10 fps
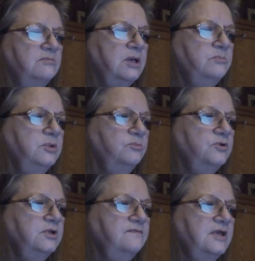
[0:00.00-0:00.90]
My
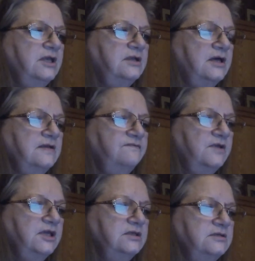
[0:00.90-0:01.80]
memory of that night
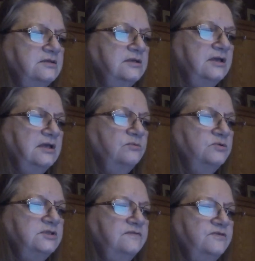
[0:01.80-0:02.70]
faded
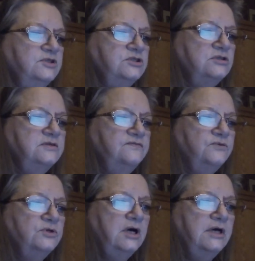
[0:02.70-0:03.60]
and was eventually
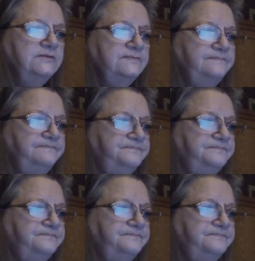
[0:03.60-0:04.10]
forgotten.